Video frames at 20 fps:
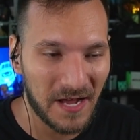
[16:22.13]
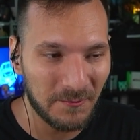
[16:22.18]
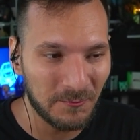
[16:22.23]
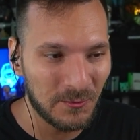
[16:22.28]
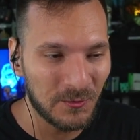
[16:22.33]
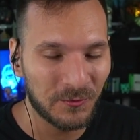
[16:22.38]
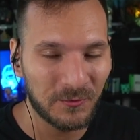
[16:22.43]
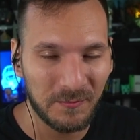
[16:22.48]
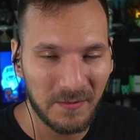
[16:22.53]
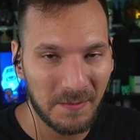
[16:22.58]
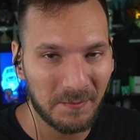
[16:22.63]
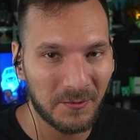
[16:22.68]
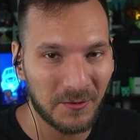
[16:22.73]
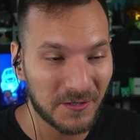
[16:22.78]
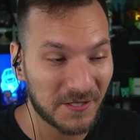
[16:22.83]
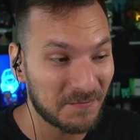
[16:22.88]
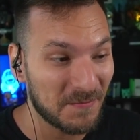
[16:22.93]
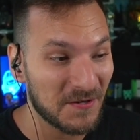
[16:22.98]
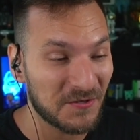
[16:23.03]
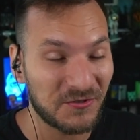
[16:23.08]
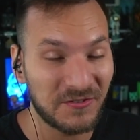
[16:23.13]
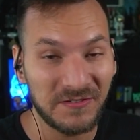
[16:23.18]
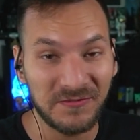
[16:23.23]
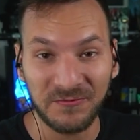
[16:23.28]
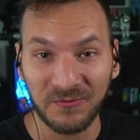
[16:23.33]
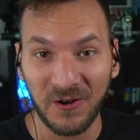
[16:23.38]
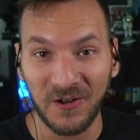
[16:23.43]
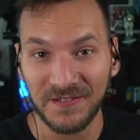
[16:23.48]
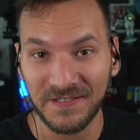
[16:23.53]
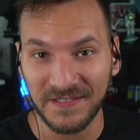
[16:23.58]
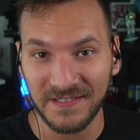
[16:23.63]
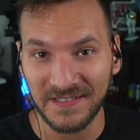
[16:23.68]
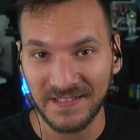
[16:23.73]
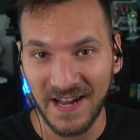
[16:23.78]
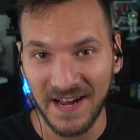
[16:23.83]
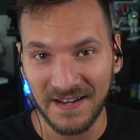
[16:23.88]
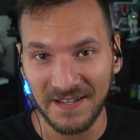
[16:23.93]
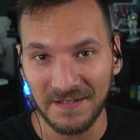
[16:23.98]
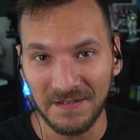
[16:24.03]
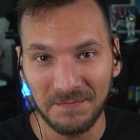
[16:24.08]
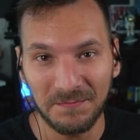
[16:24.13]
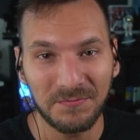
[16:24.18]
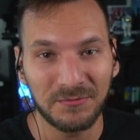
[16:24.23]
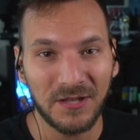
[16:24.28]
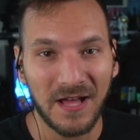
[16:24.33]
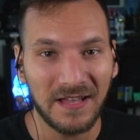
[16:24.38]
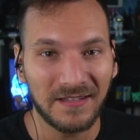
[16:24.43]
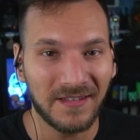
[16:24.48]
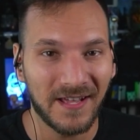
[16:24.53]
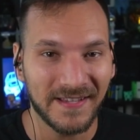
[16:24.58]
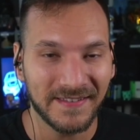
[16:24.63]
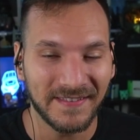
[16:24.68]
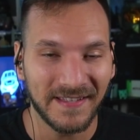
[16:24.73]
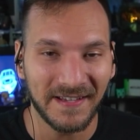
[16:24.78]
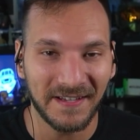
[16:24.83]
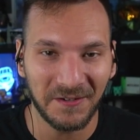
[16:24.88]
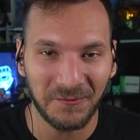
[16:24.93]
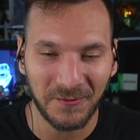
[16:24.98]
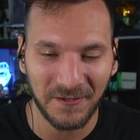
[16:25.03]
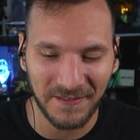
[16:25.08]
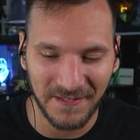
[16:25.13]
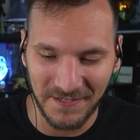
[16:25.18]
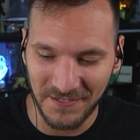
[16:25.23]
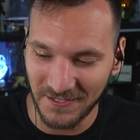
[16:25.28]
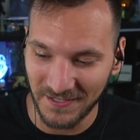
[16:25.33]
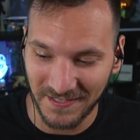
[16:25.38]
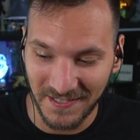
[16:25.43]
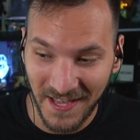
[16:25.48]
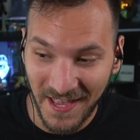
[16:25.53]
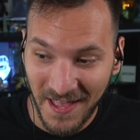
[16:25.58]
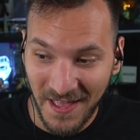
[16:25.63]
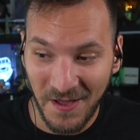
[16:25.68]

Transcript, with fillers: I will remember, especially Frost's kind of plot line there where they just